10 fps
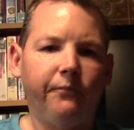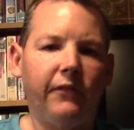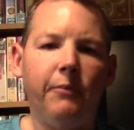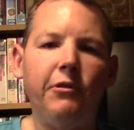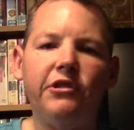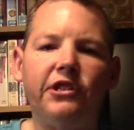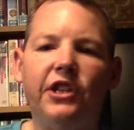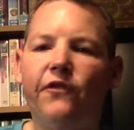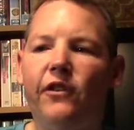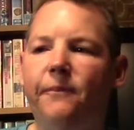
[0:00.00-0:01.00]
the music's
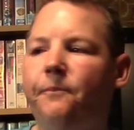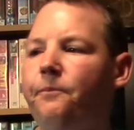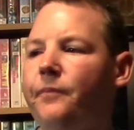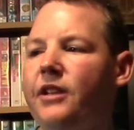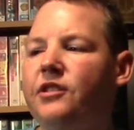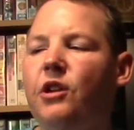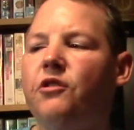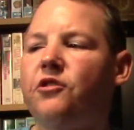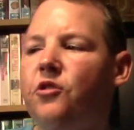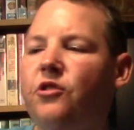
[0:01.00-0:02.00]
different. It's not
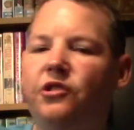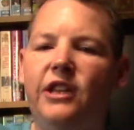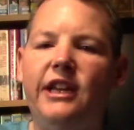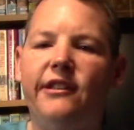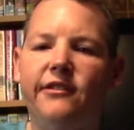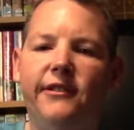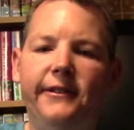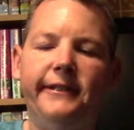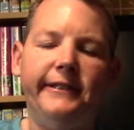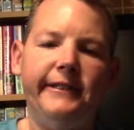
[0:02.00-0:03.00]
as good as these.
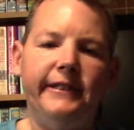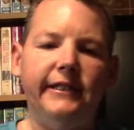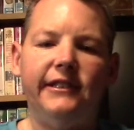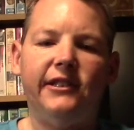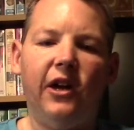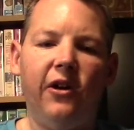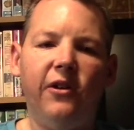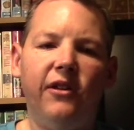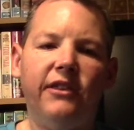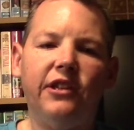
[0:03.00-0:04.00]

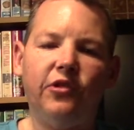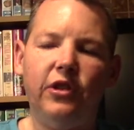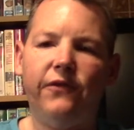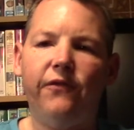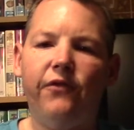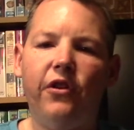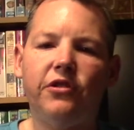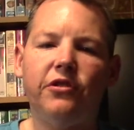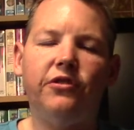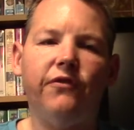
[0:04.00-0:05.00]
So there's two different
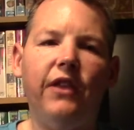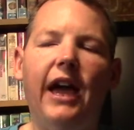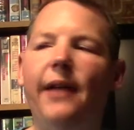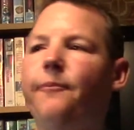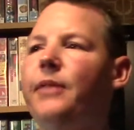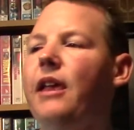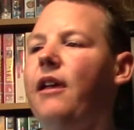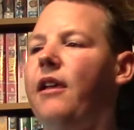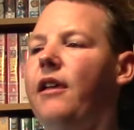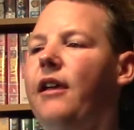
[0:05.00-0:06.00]
versions of that.
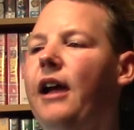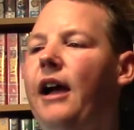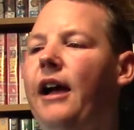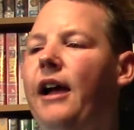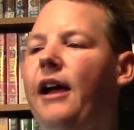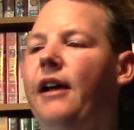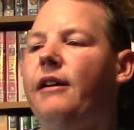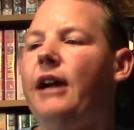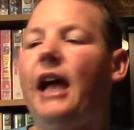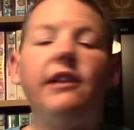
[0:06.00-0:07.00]

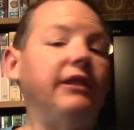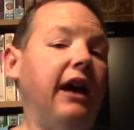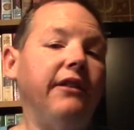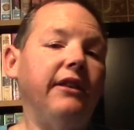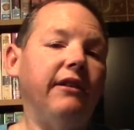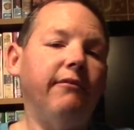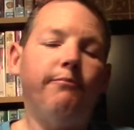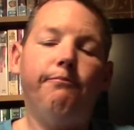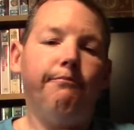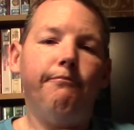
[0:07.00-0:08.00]
As are there
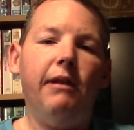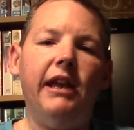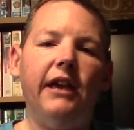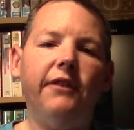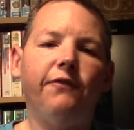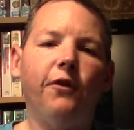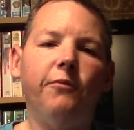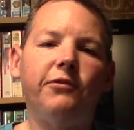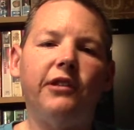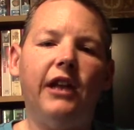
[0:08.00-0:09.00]
many other
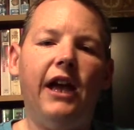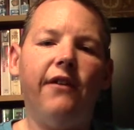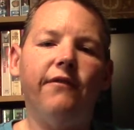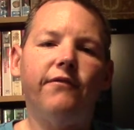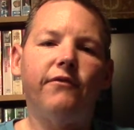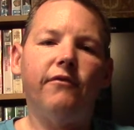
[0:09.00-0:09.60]
films that have